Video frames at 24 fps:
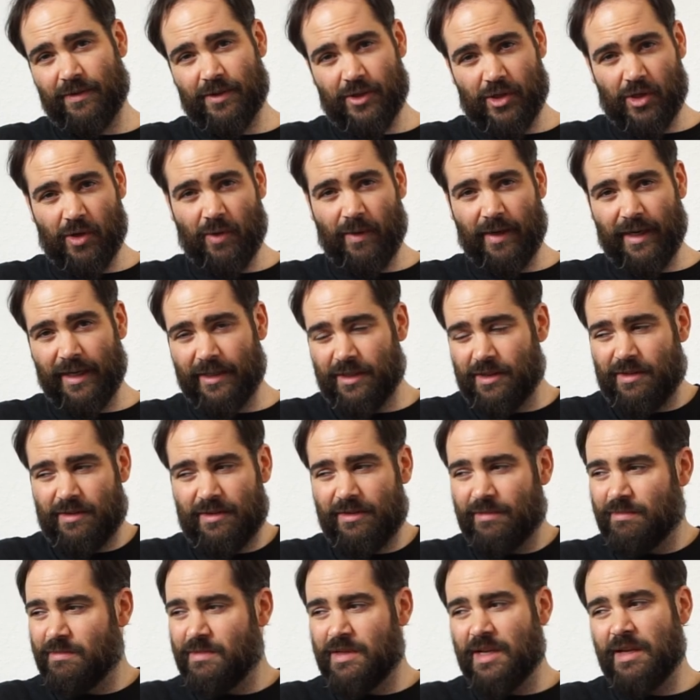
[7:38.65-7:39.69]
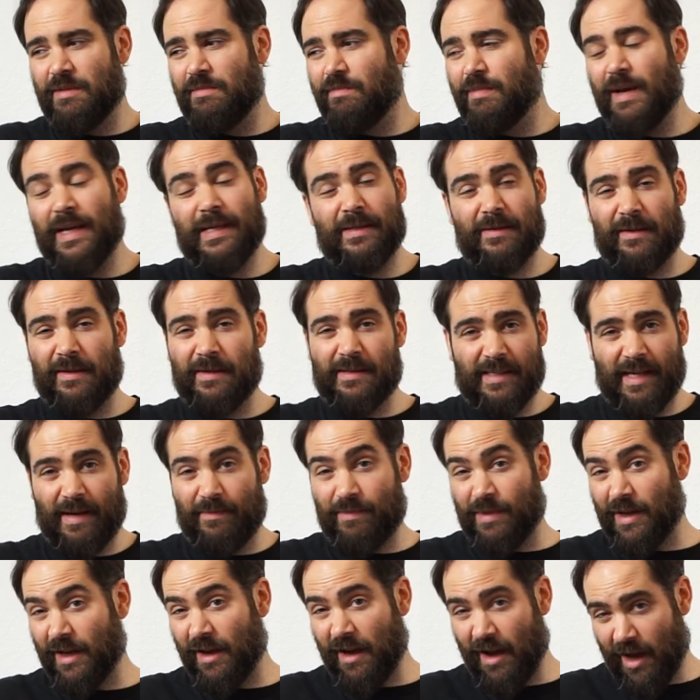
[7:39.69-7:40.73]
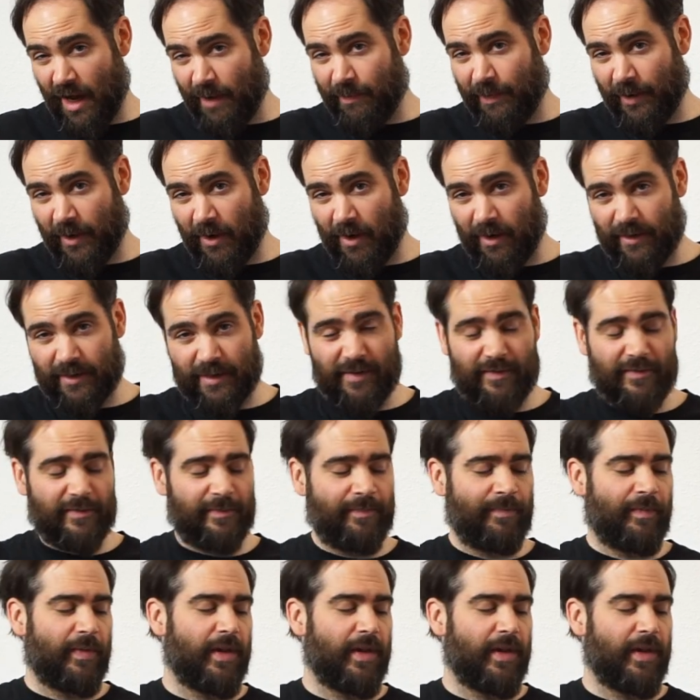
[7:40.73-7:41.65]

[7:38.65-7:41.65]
So I just did basically the same thing up an octave.